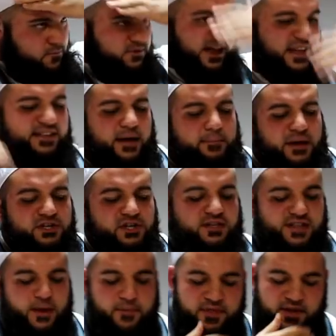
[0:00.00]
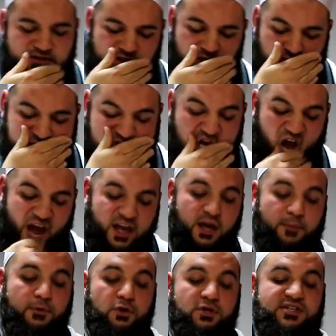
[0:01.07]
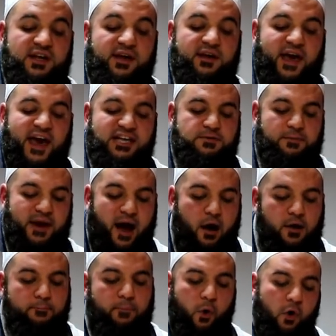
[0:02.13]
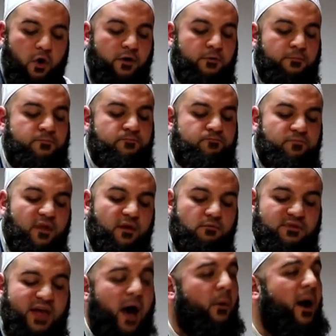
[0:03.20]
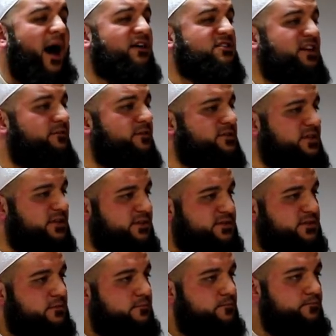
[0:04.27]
So as I mentioned, some of these things, community engagement, how important, dawah activities,